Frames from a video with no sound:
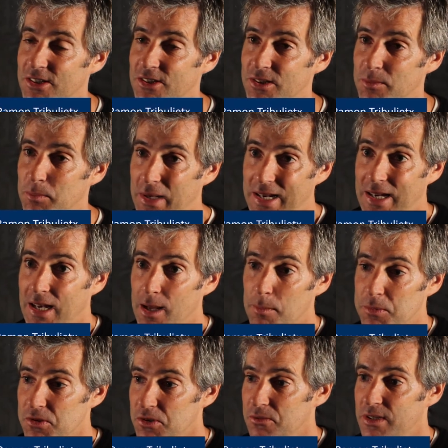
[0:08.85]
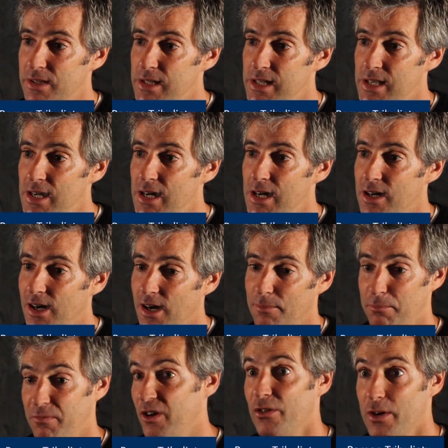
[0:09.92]
You know, the big clubs over there are, are
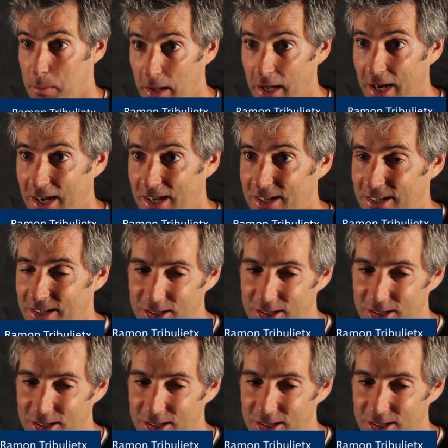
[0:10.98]
very big,